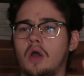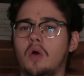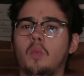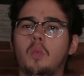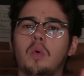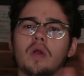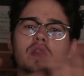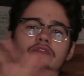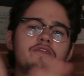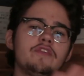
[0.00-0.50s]

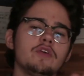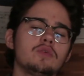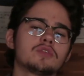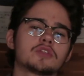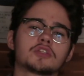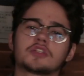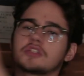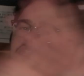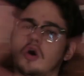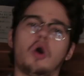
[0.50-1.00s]
what if it
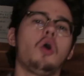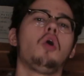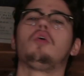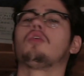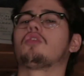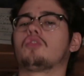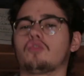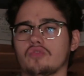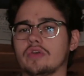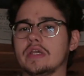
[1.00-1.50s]
was just
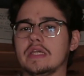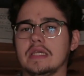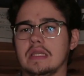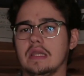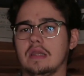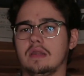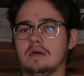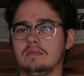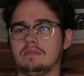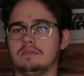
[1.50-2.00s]
all
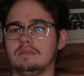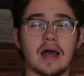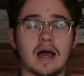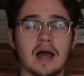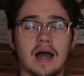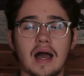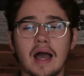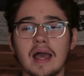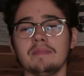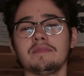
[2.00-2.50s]
green?
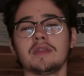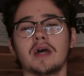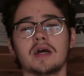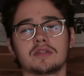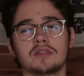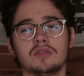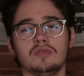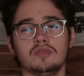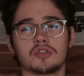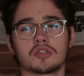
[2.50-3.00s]
I'm
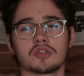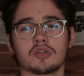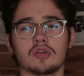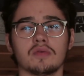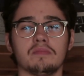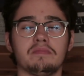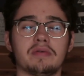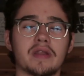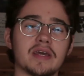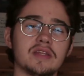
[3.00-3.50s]
not too
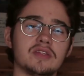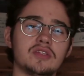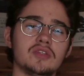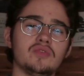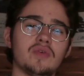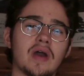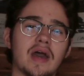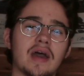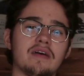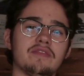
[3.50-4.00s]
sure, but I
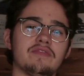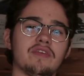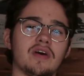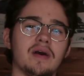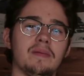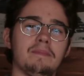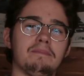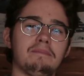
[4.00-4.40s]
do have a